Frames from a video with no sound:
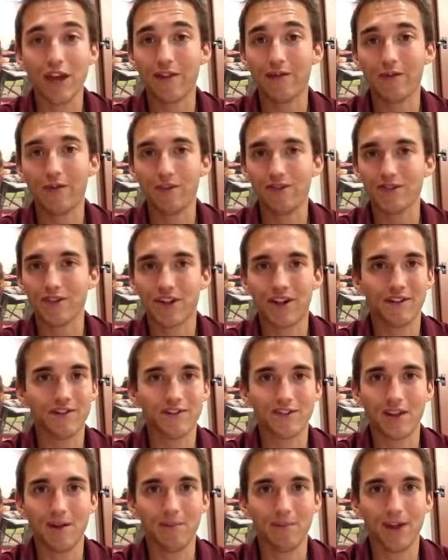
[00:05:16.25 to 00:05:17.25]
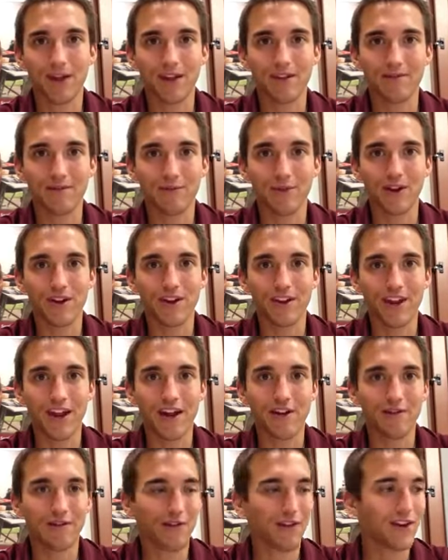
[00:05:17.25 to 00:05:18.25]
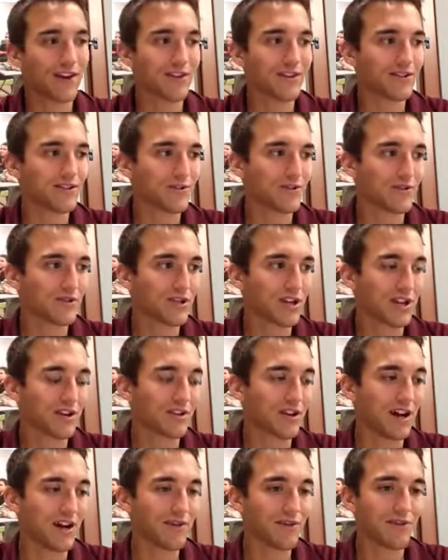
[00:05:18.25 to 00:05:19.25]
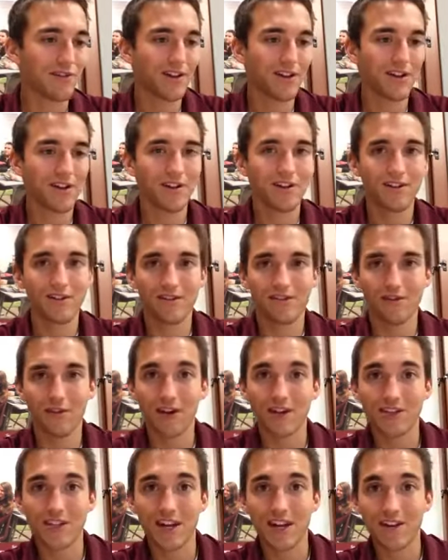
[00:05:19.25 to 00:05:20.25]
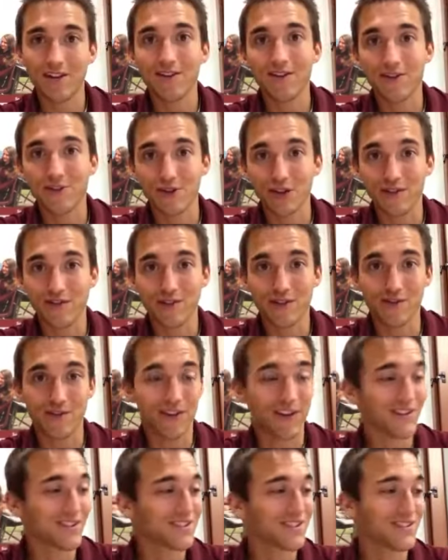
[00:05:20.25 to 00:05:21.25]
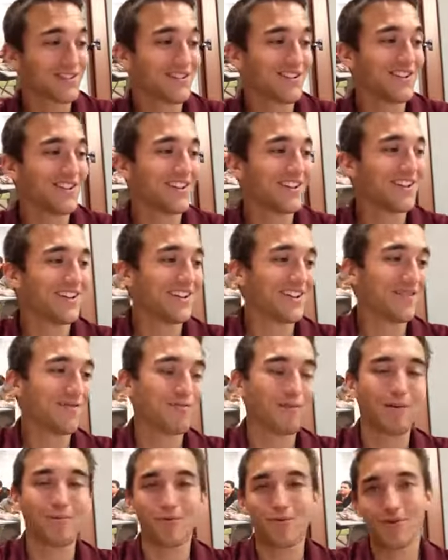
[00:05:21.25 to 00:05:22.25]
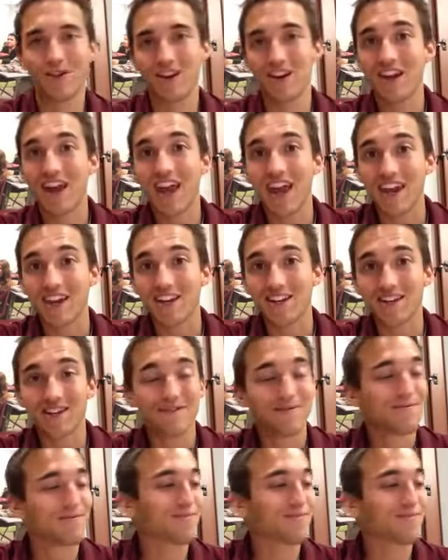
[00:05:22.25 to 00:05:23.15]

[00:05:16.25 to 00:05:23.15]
Everyone should have something written down for English or checked off. Grade 10, you should have 2 things. Remember, we need 8.